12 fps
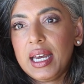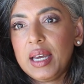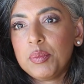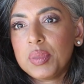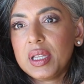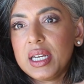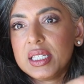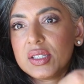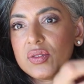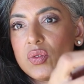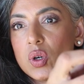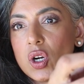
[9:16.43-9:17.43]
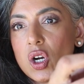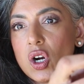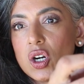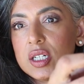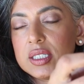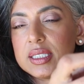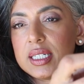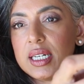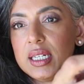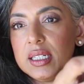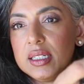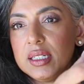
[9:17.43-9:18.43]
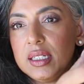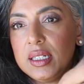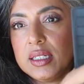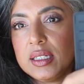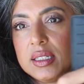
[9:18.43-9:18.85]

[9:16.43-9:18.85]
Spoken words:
A place for cards here.